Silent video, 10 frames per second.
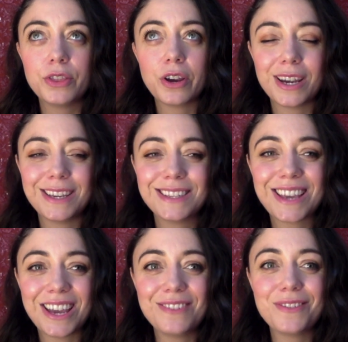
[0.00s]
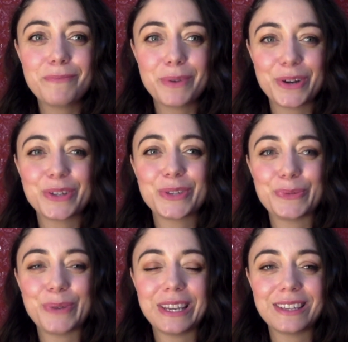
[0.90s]
There is kind of a
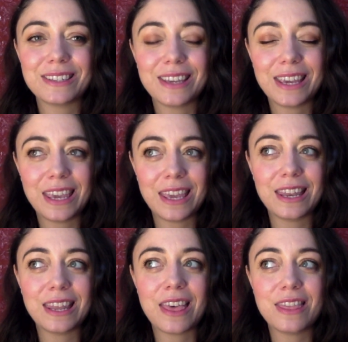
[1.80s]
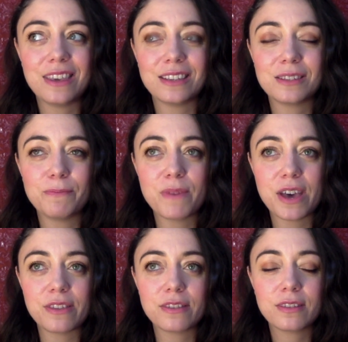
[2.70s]
bittersweetness in this
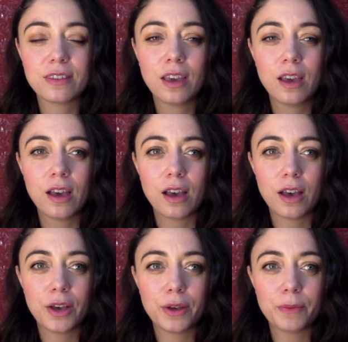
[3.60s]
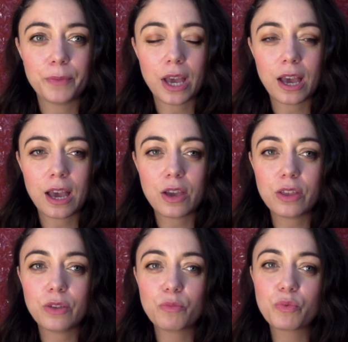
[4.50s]
month. Um,
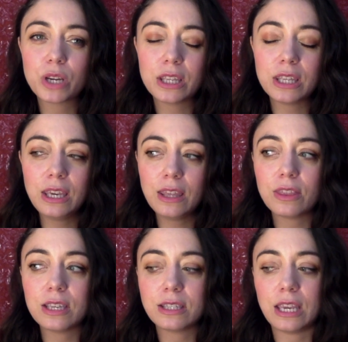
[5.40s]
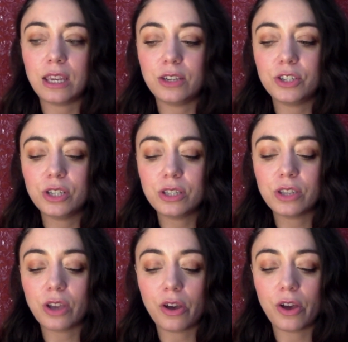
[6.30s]
really, this
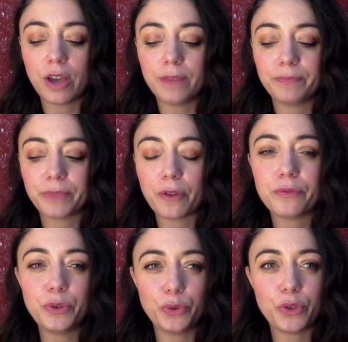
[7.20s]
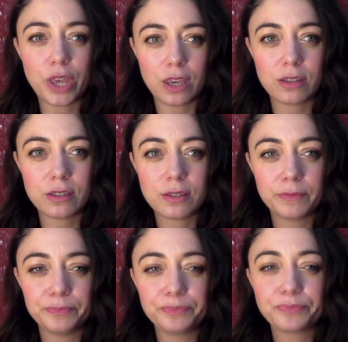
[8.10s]
hinges on a few things.